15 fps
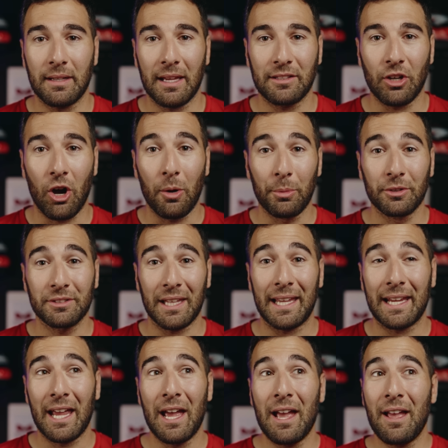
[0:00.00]
It's almost
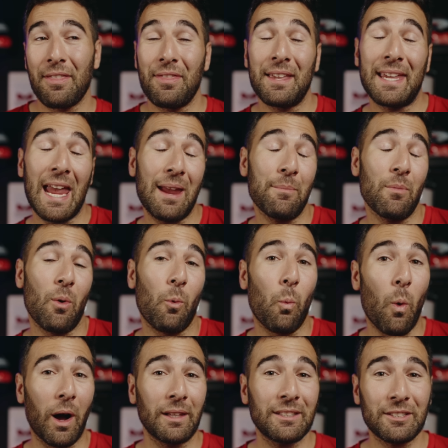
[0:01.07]
like the game
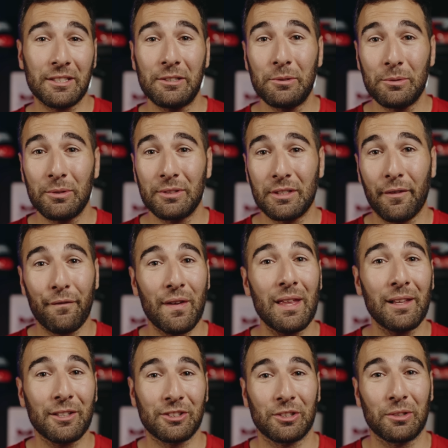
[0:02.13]
wants you to
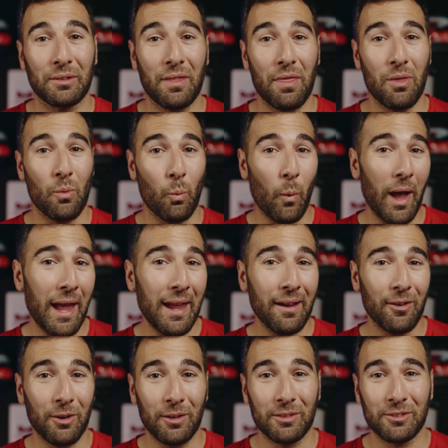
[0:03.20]
feel a certain way
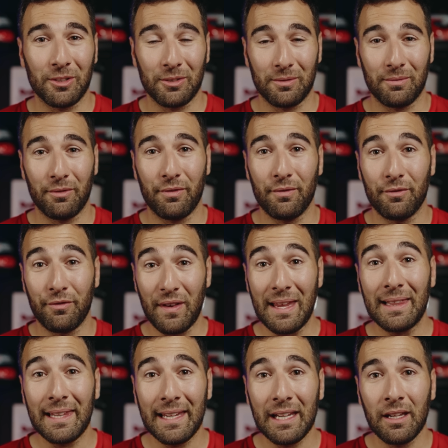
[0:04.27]
or a certain
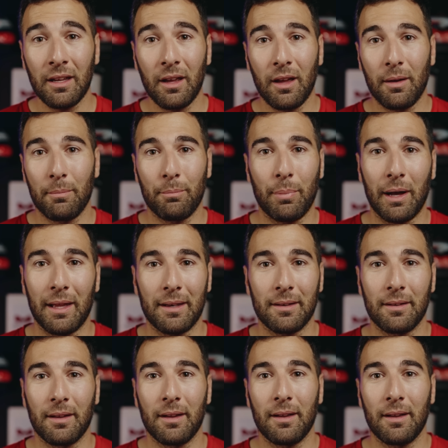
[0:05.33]
feeling, but